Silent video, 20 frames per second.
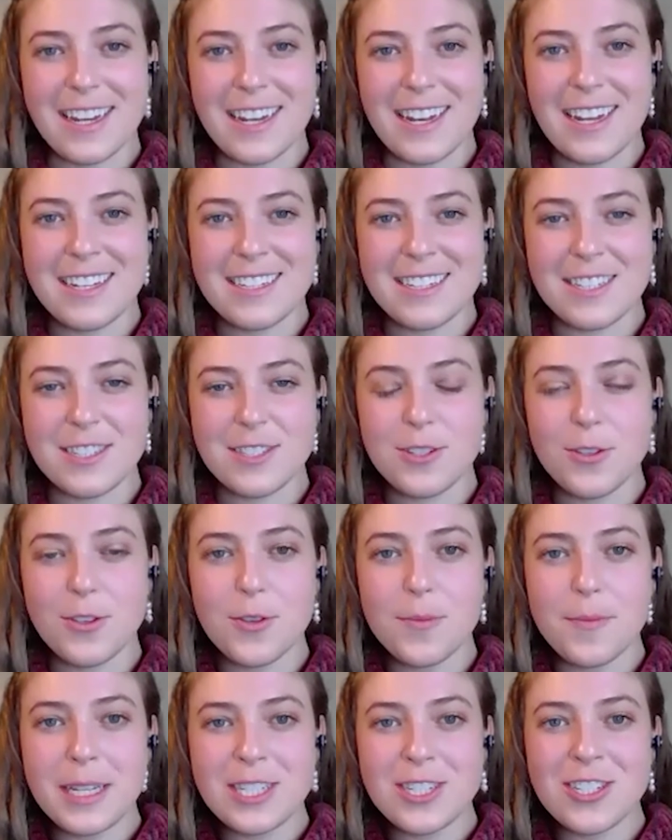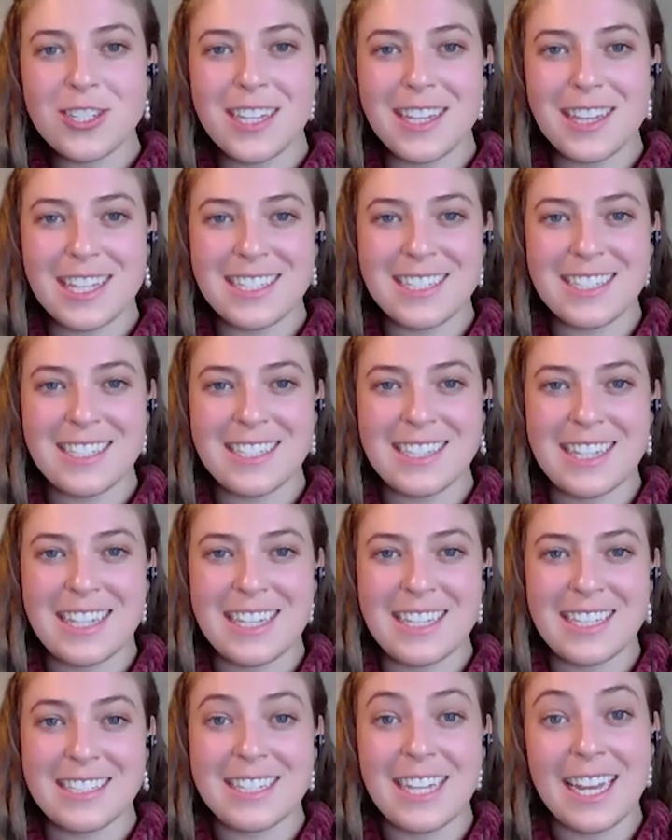And so you mentioned that this is
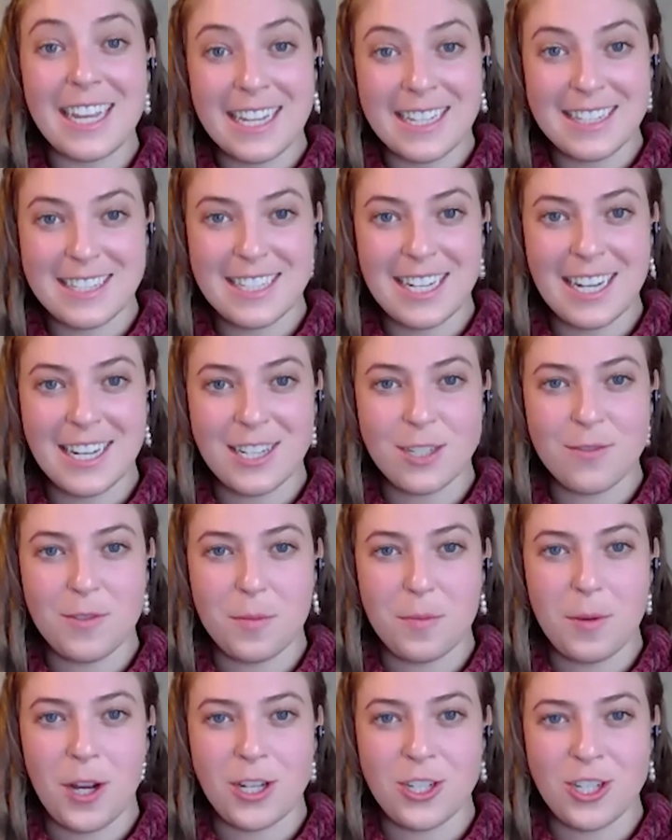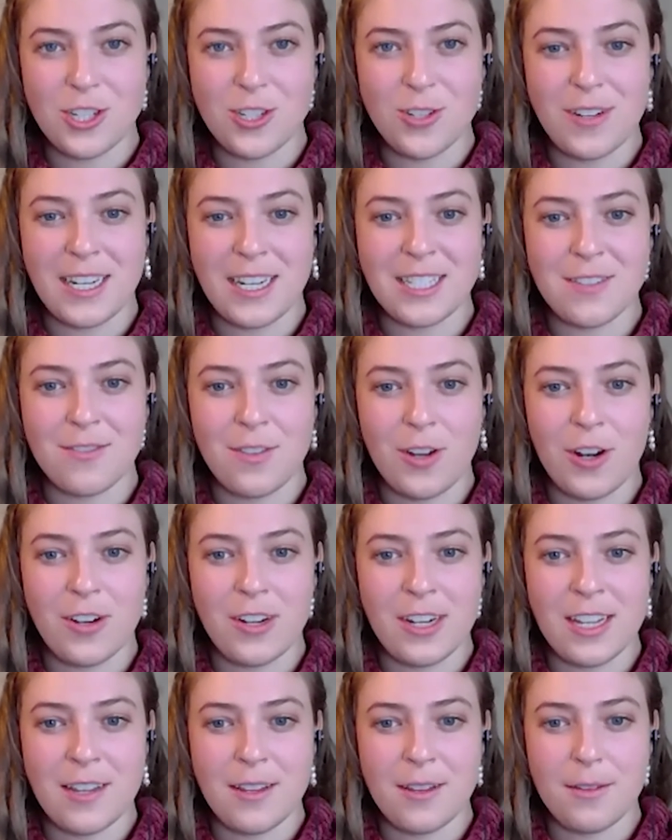the second stage of a project you guys have
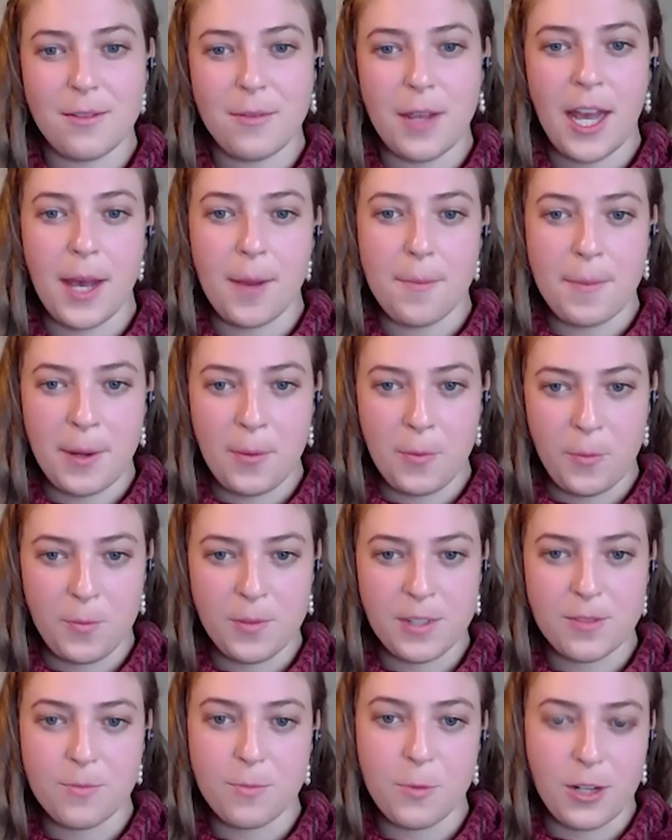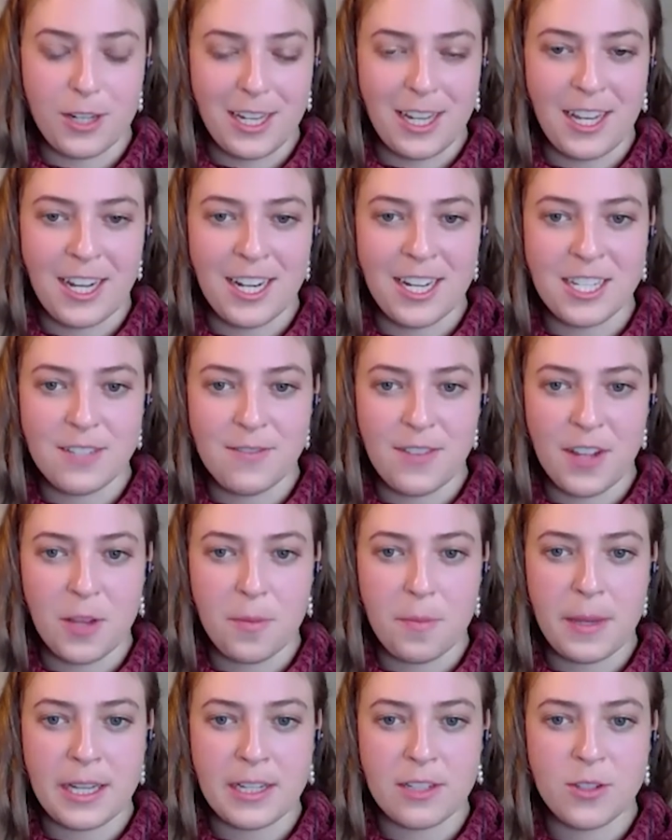already been working on and
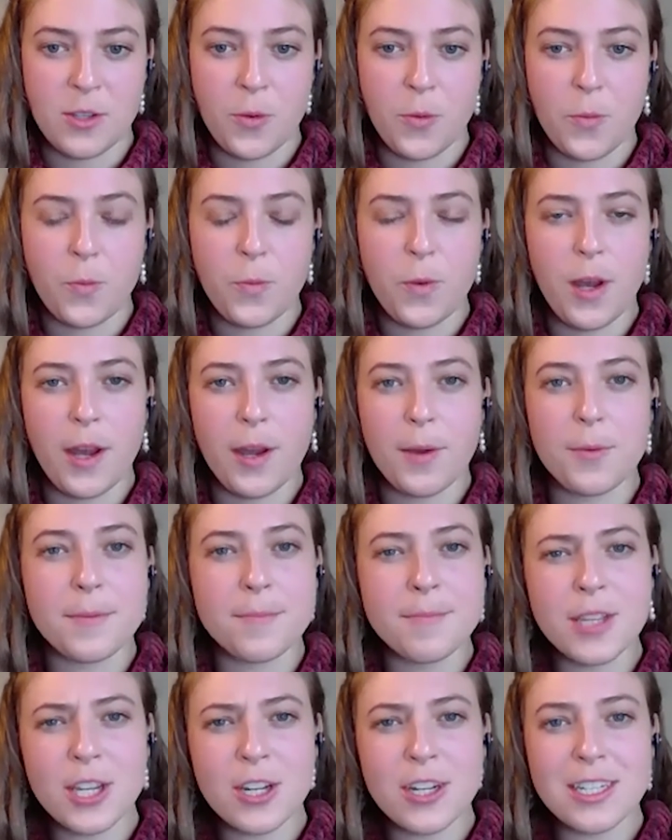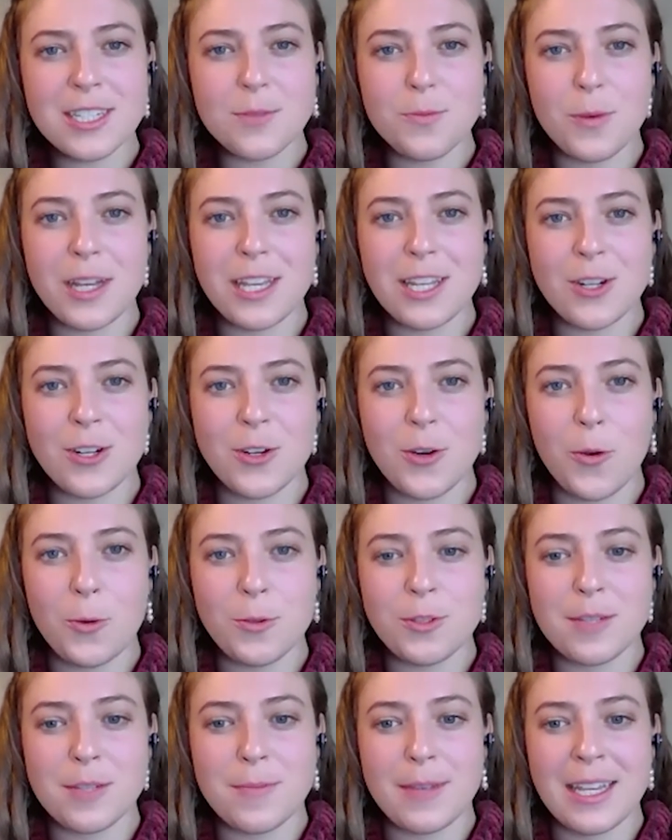developing. So I'm curious what your
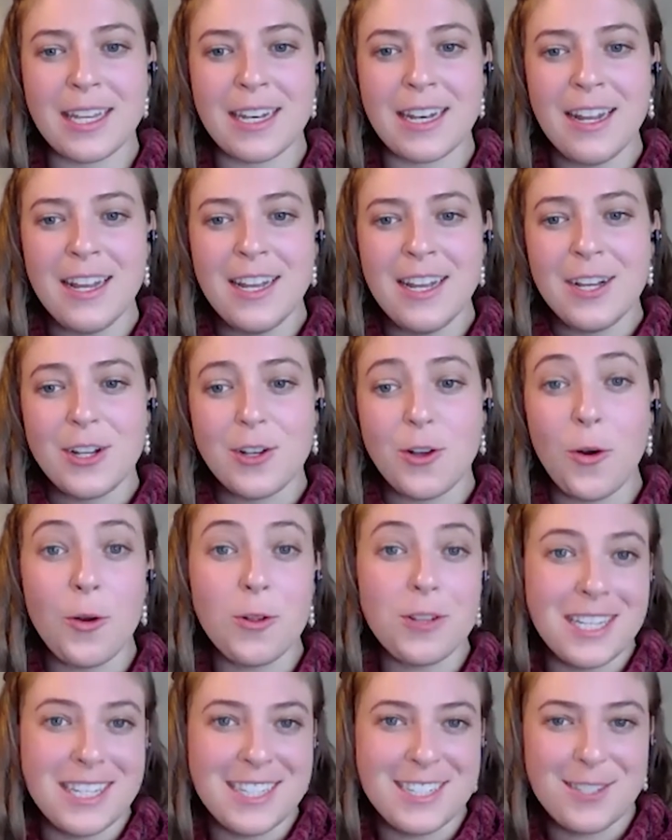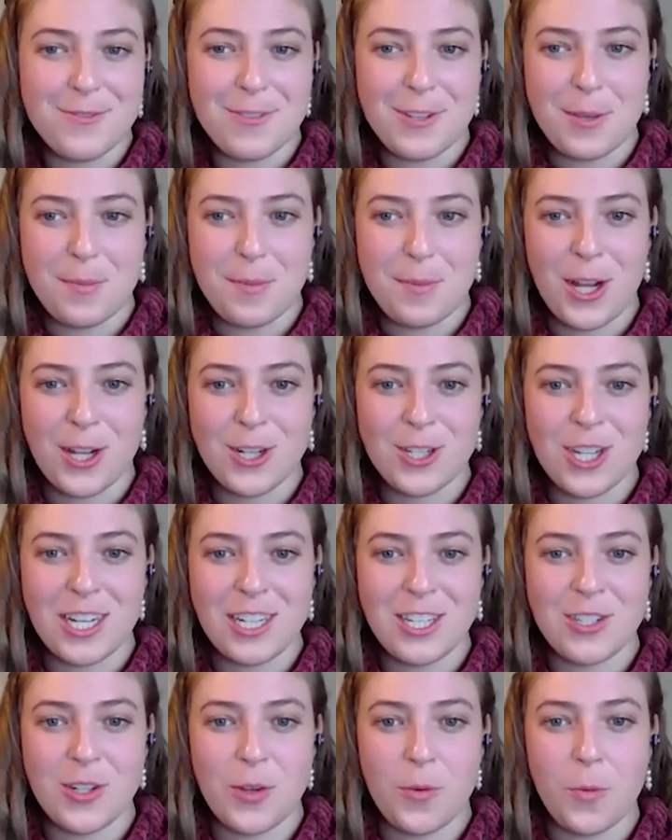ultimate goal is for the
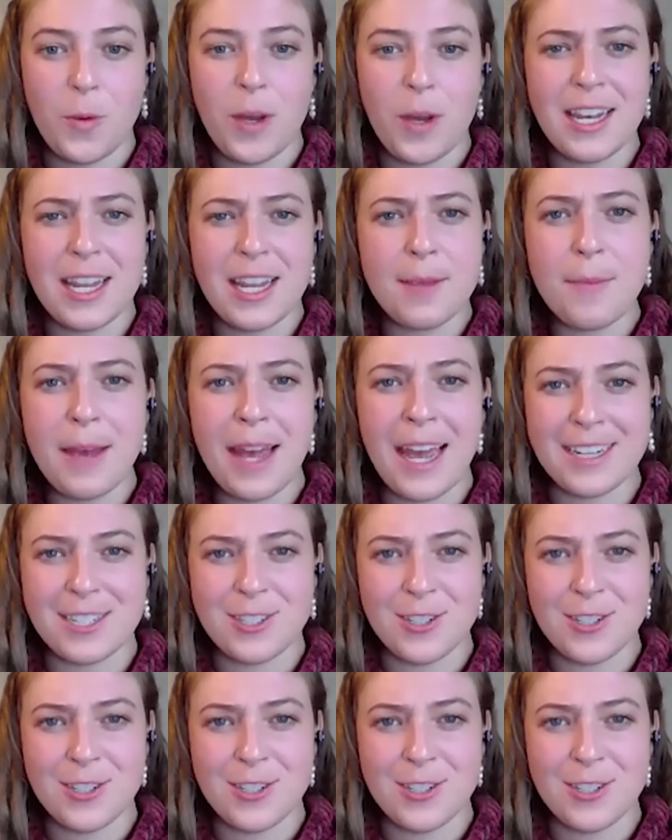project. What impact are